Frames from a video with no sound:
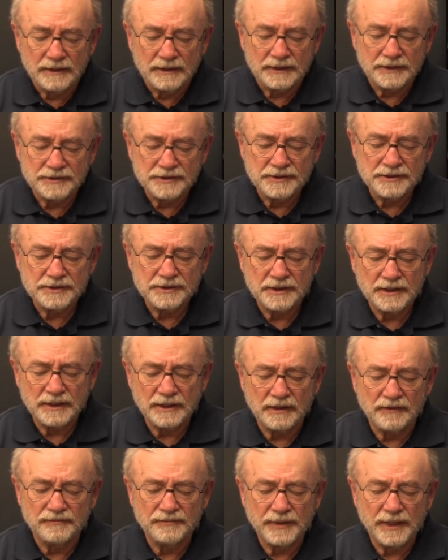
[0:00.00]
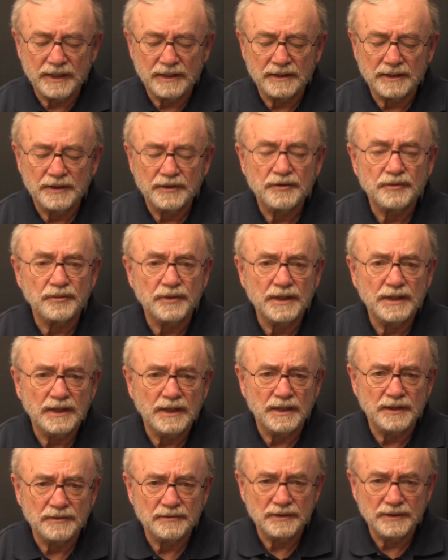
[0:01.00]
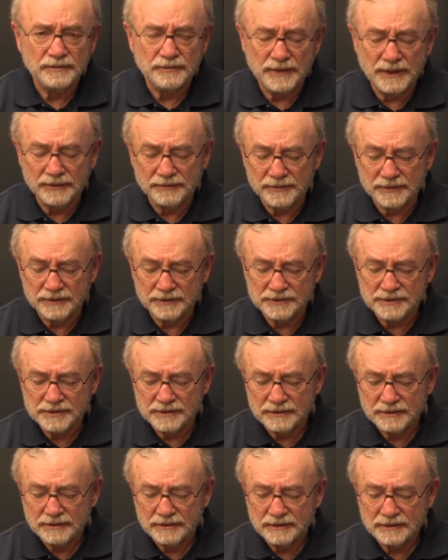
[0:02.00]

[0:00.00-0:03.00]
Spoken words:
Consisting of barely 300 members,